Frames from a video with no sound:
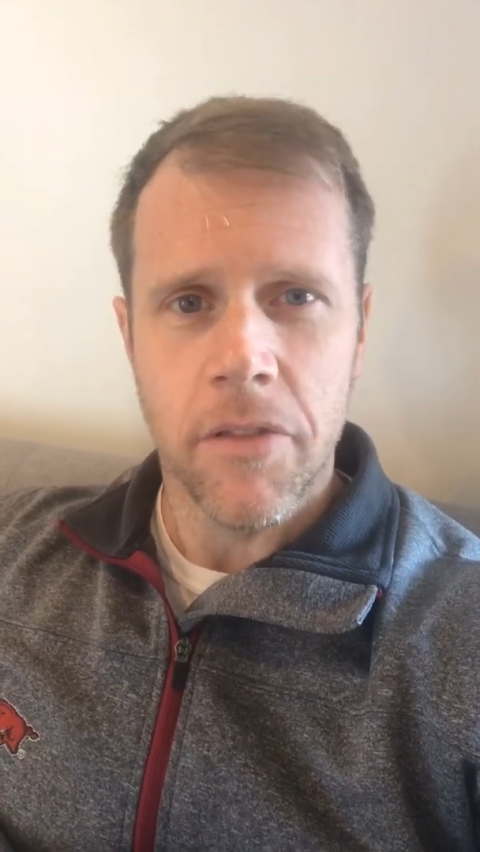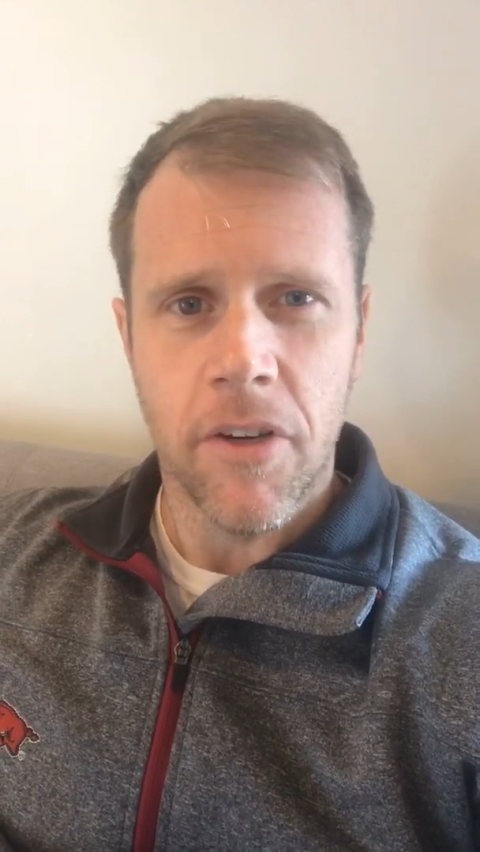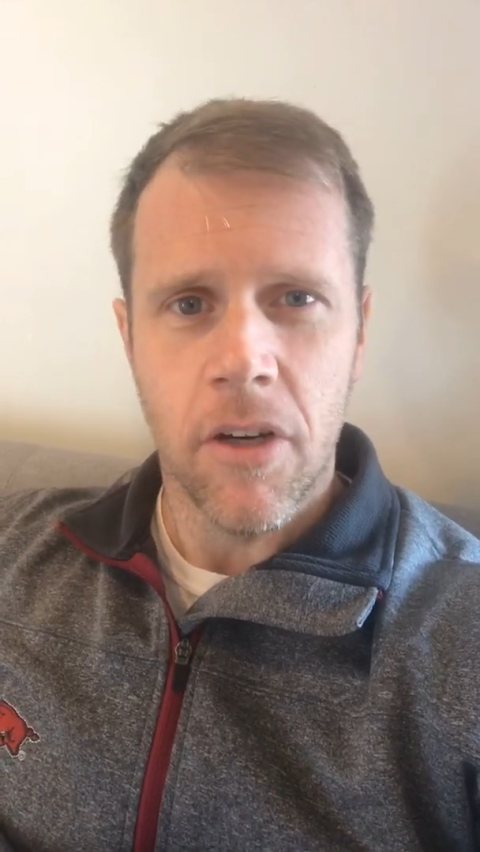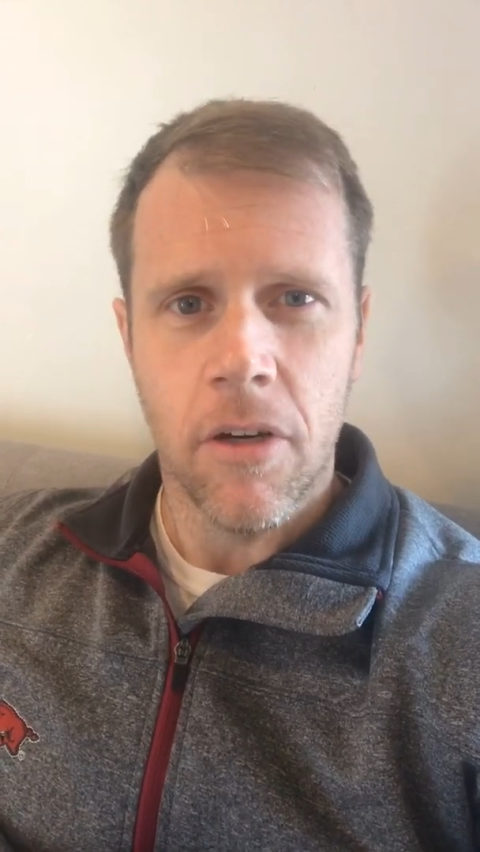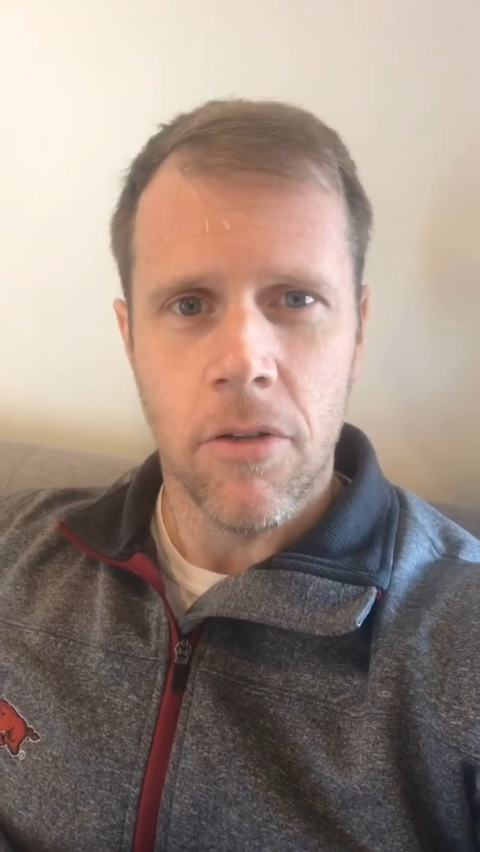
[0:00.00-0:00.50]
of
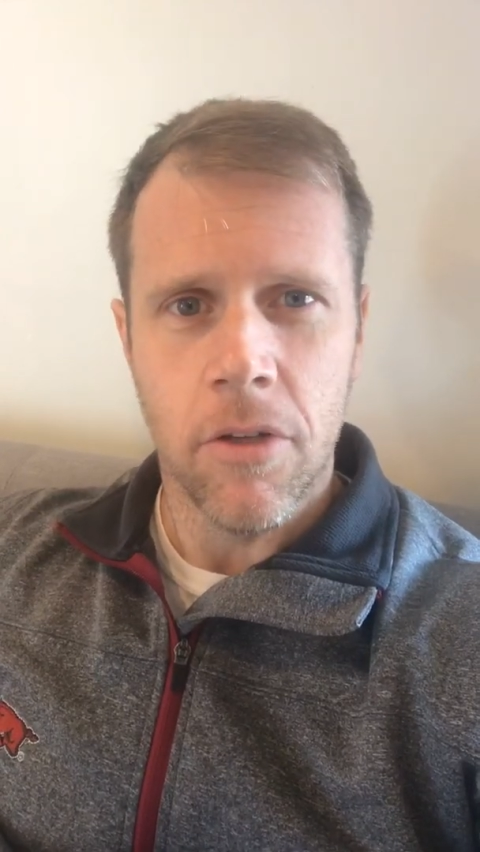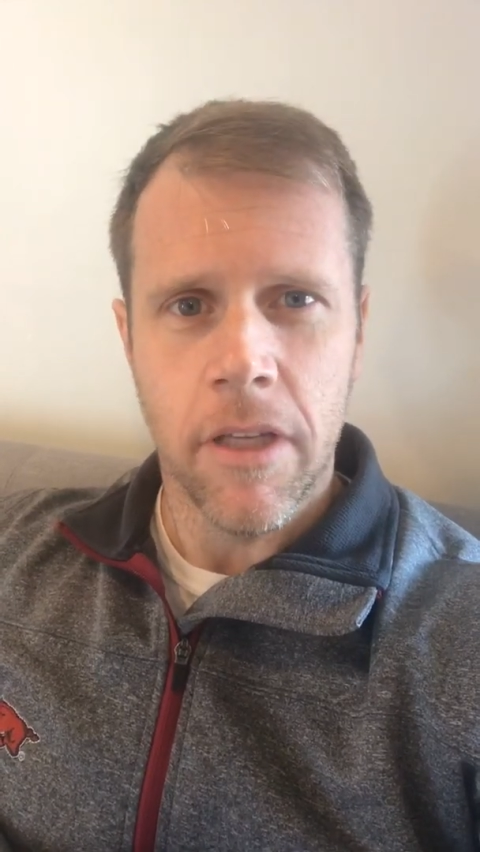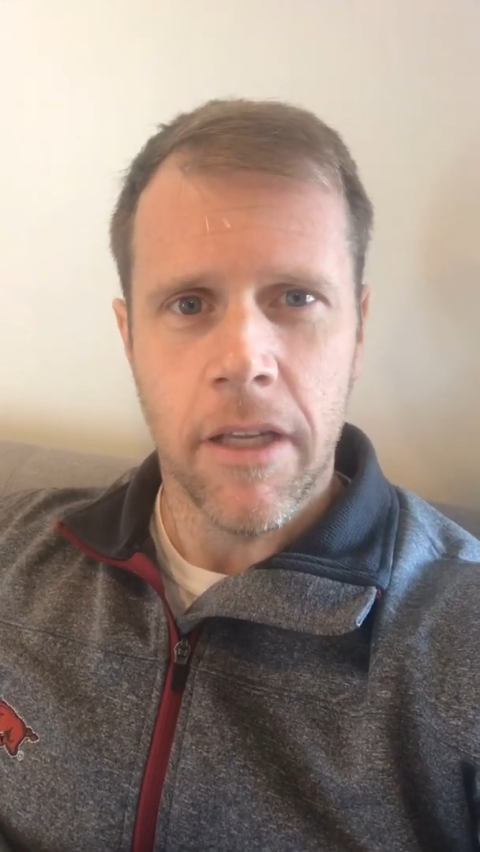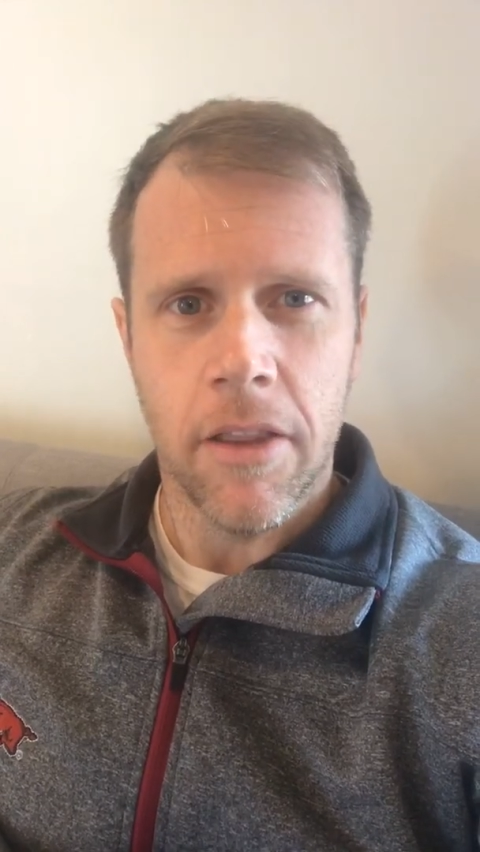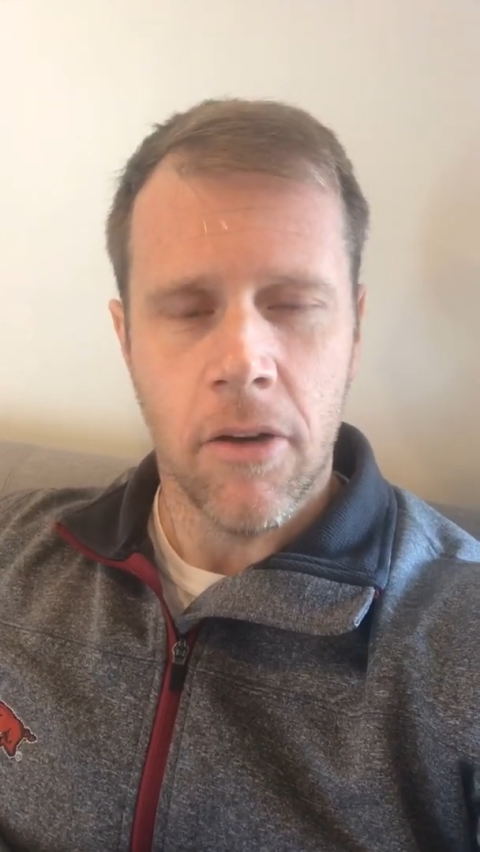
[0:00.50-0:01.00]
her are
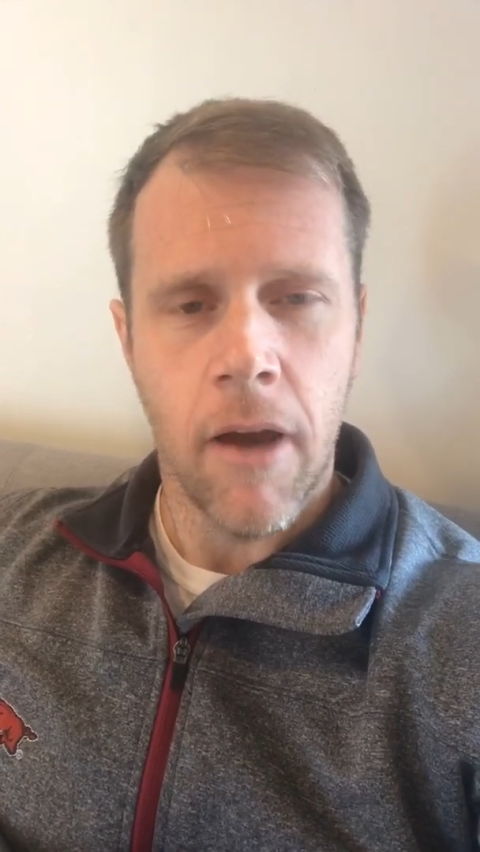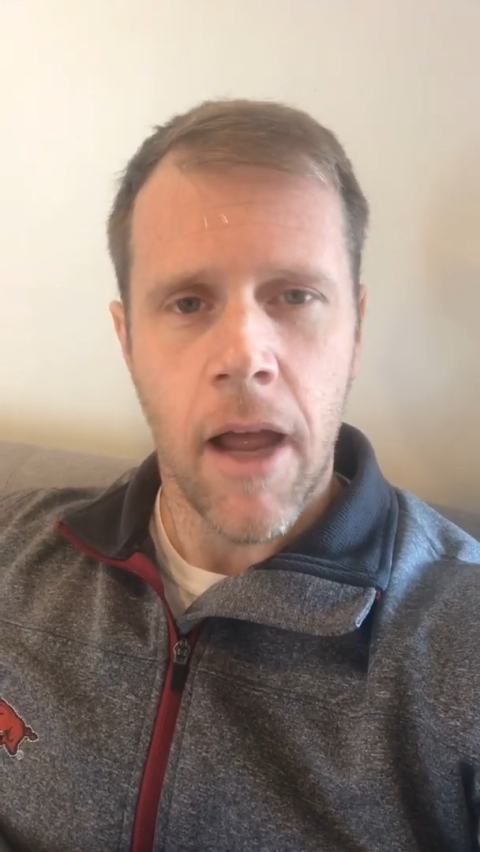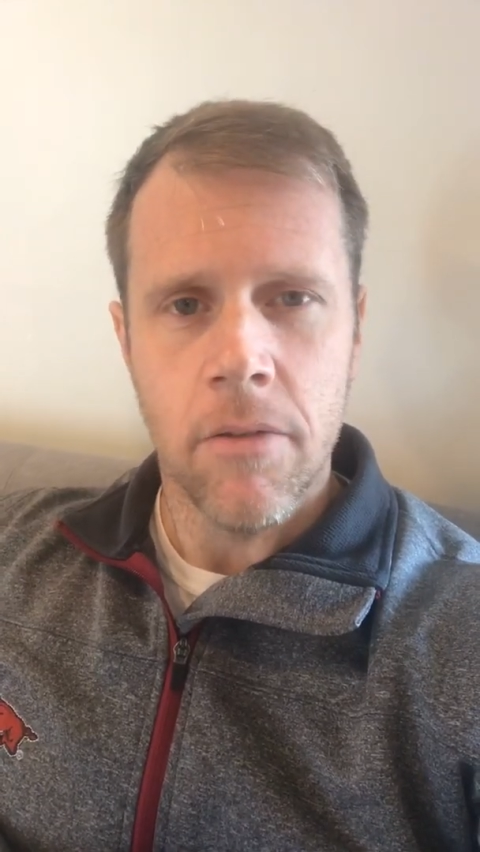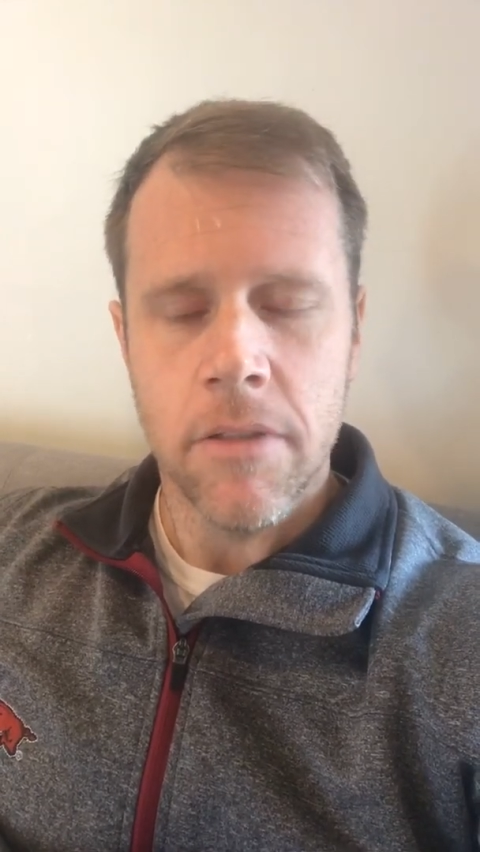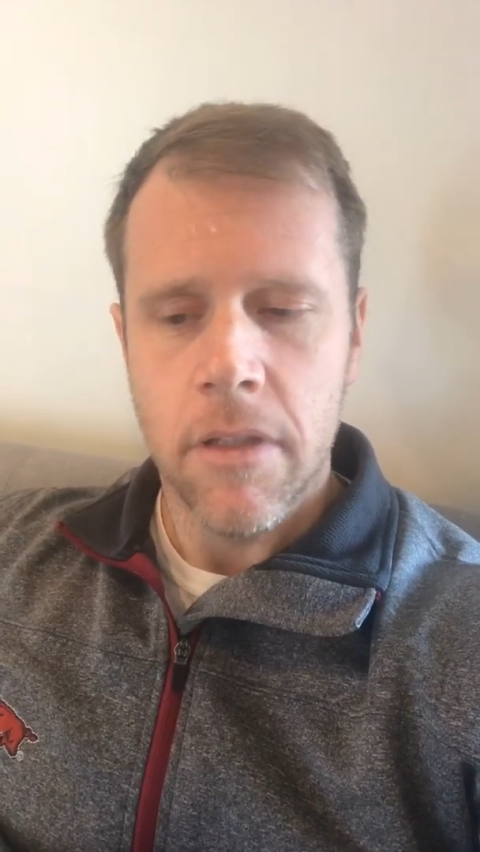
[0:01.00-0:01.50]
looking at the
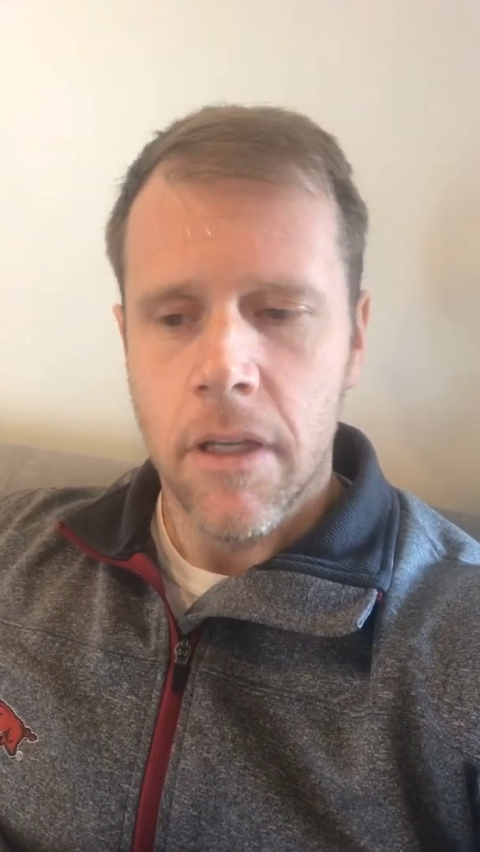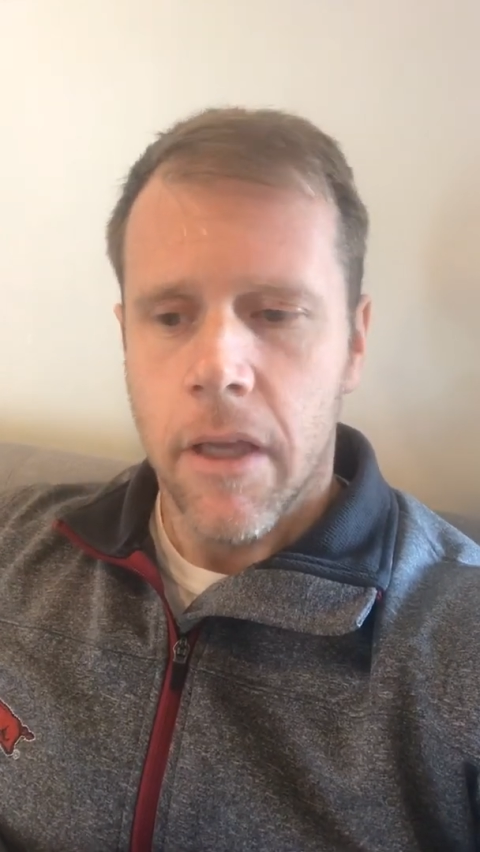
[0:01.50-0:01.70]
ground.